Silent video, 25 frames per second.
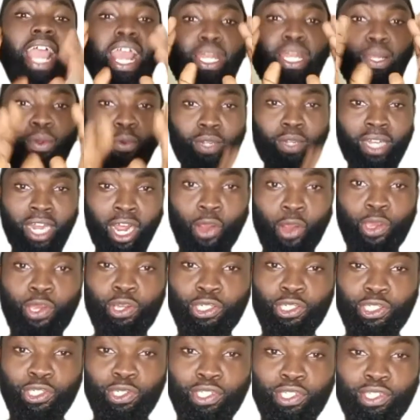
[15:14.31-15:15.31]
Any now
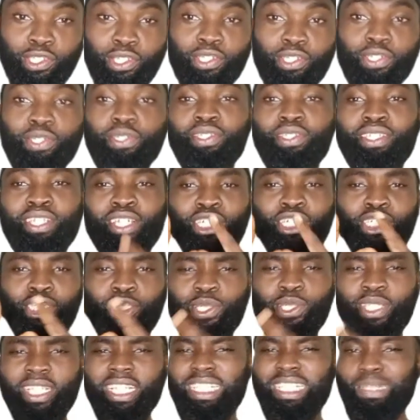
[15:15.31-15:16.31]
you choose to use
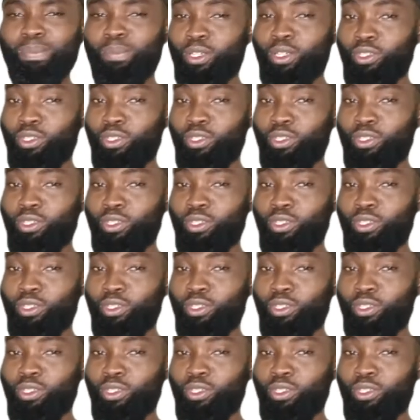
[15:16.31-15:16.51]
it,